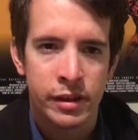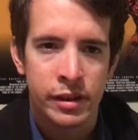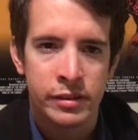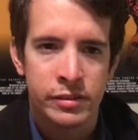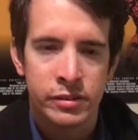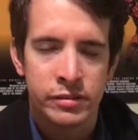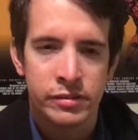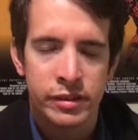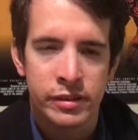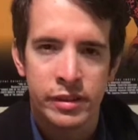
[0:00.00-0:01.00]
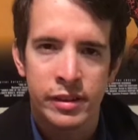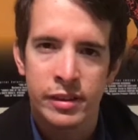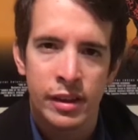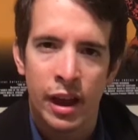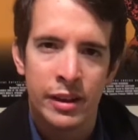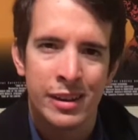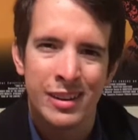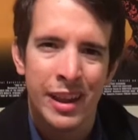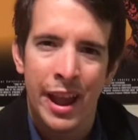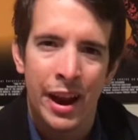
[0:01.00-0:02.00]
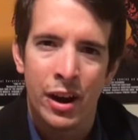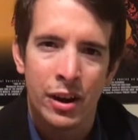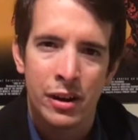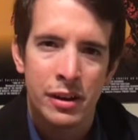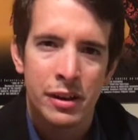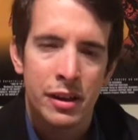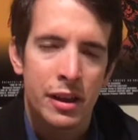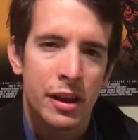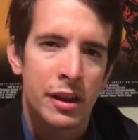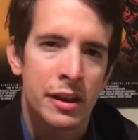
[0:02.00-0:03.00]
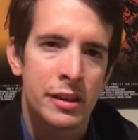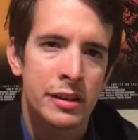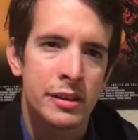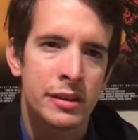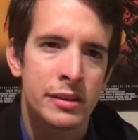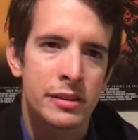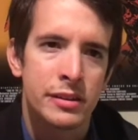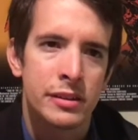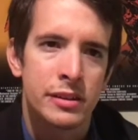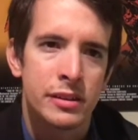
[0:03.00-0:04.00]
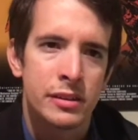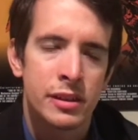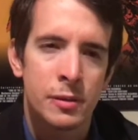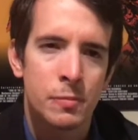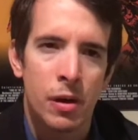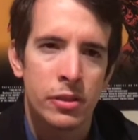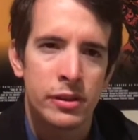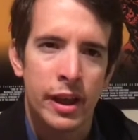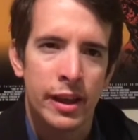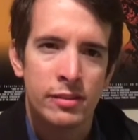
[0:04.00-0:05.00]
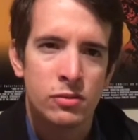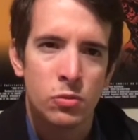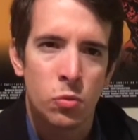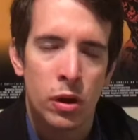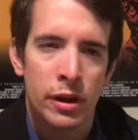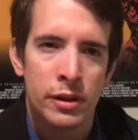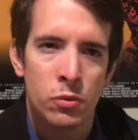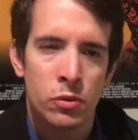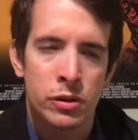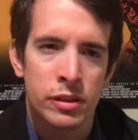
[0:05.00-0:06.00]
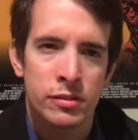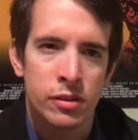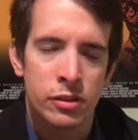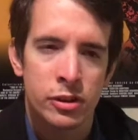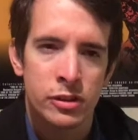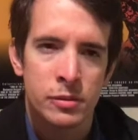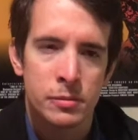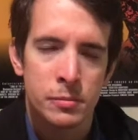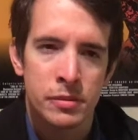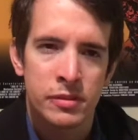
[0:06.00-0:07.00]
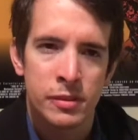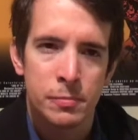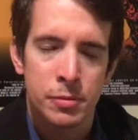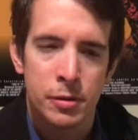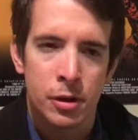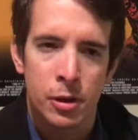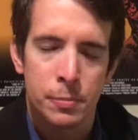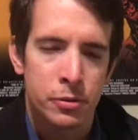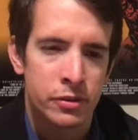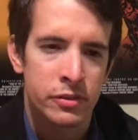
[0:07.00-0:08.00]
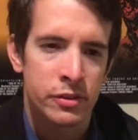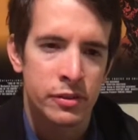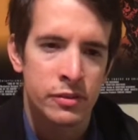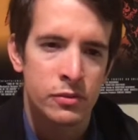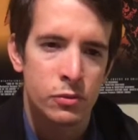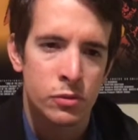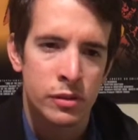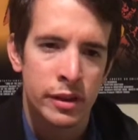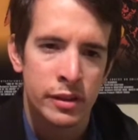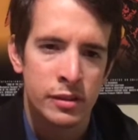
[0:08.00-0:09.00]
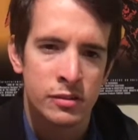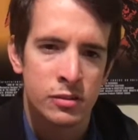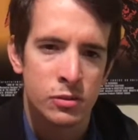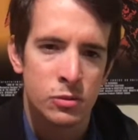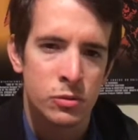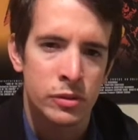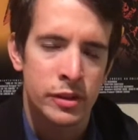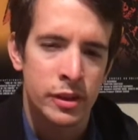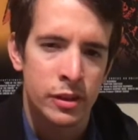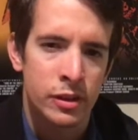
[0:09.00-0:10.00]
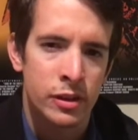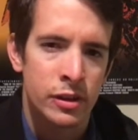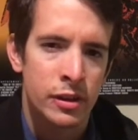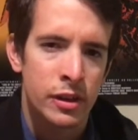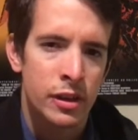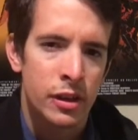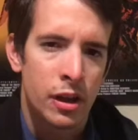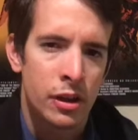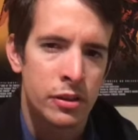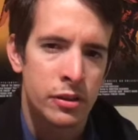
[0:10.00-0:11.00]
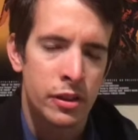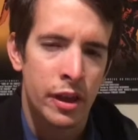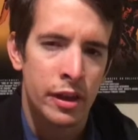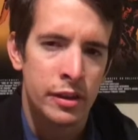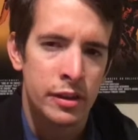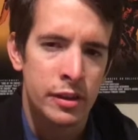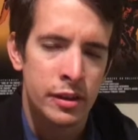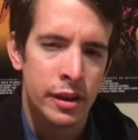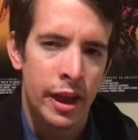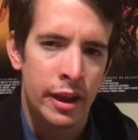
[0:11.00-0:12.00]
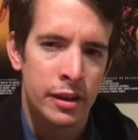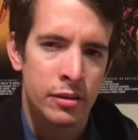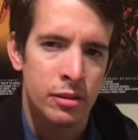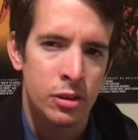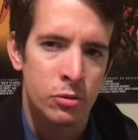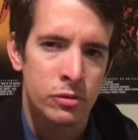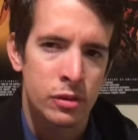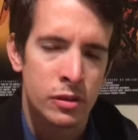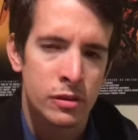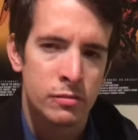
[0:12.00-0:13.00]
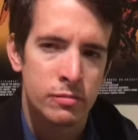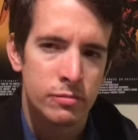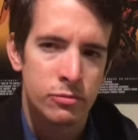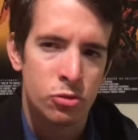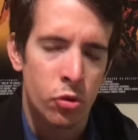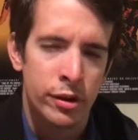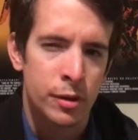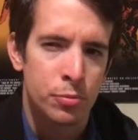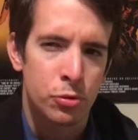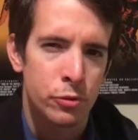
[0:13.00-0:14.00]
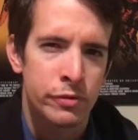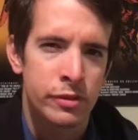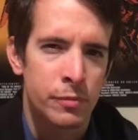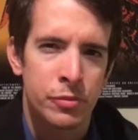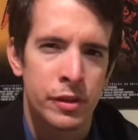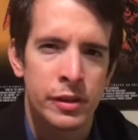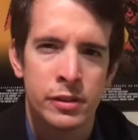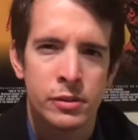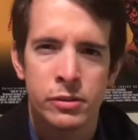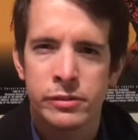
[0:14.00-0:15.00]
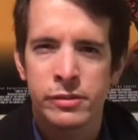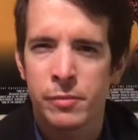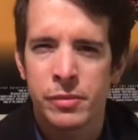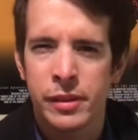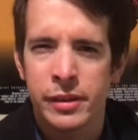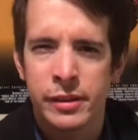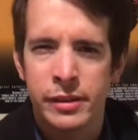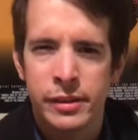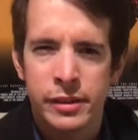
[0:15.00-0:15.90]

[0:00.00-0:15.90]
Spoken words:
I didn't care. I didn't bother to ask why were these other missing persons related to the killer, other than he was like trying to prove something or something.